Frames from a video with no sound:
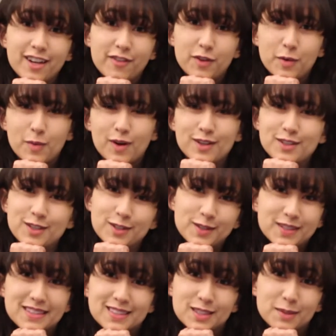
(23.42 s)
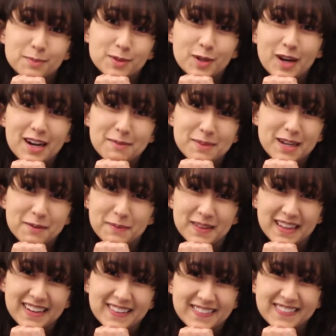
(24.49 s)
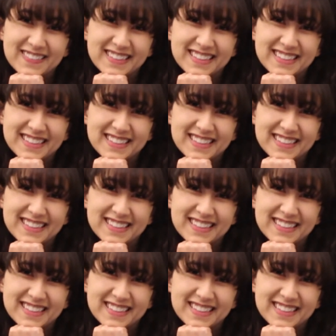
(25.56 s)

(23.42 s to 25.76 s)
And if you want to, you can subscribe down below.